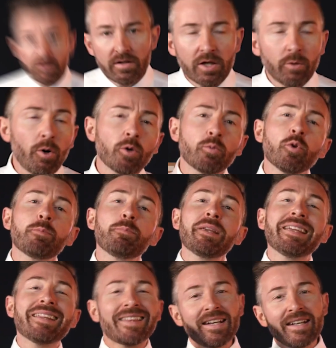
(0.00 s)
what would be the
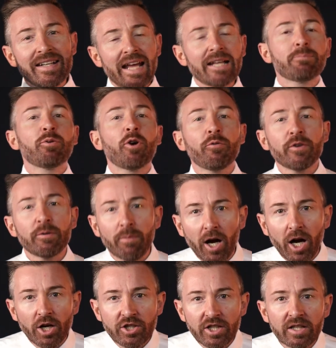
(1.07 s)
net profit
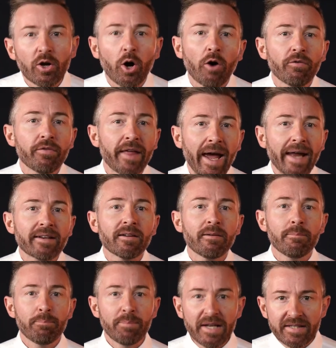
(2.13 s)
margin of that
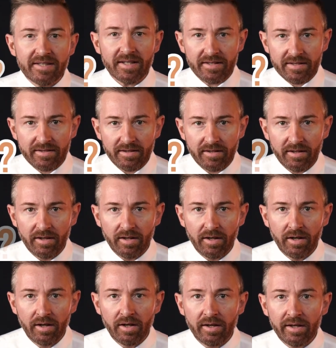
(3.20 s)
business?
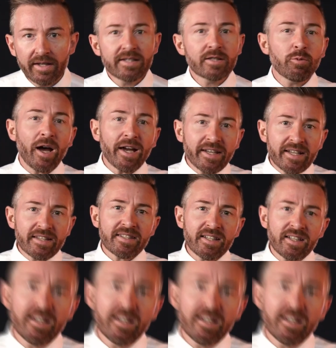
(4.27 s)
It's quite easy.